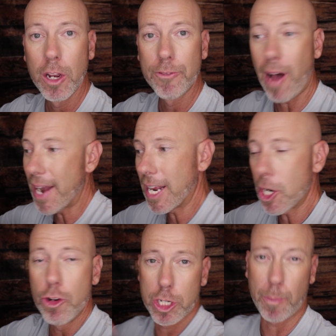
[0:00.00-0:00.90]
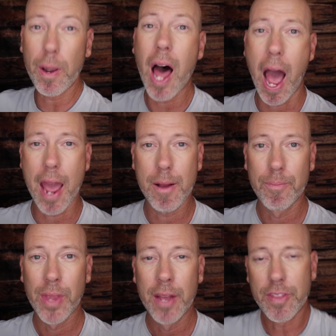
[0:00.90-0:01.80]
finding new supply.
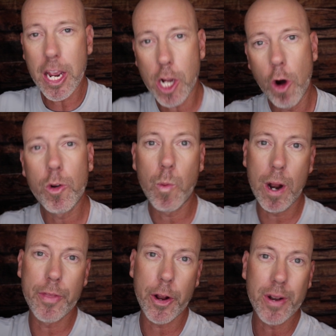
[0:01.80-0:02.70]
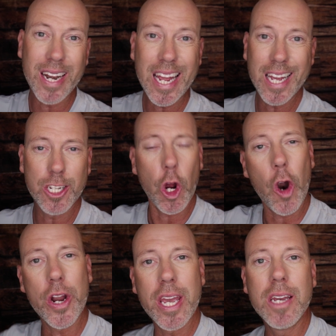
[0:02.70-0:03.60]
They go to where their needs
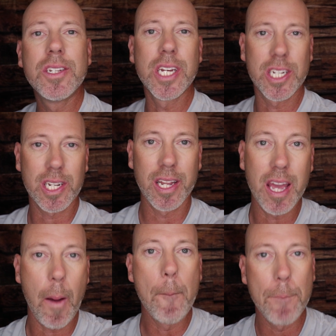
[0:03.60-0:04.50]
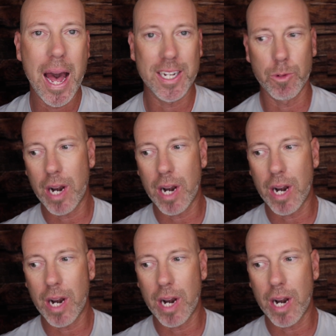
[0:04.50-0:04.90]
are easiestly met.